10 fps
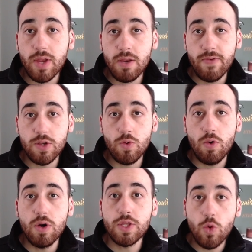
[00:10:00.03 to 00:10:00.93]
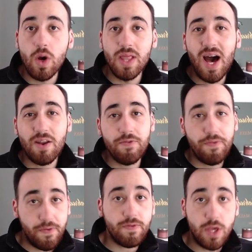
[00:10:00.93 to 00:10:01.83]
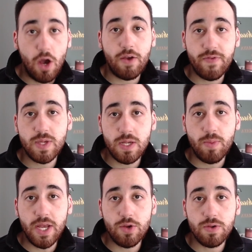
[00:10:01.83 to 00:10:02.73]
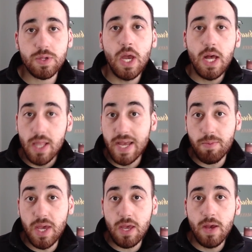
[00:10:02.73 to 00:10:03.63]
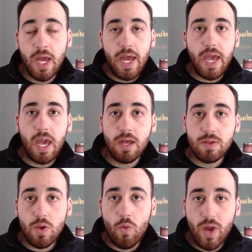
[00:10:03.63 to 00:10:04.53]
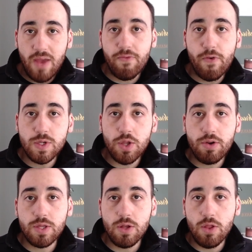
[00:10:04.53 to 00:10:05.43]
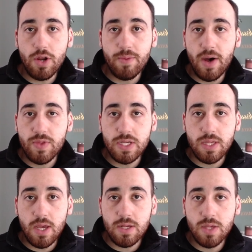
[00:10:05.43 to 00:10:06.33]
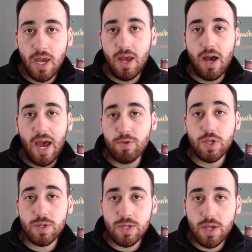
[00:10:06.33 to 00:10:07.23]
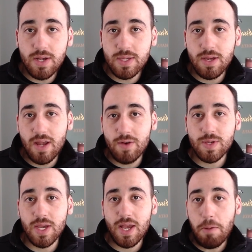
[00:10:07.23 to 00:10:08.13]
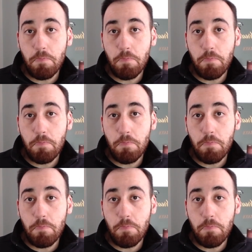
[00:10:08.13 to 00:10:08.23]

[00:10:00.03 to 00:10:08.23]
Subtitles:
individual to a lot of young physics majors like me. And when I first started to learn about these things, I was just disgusted. I was like,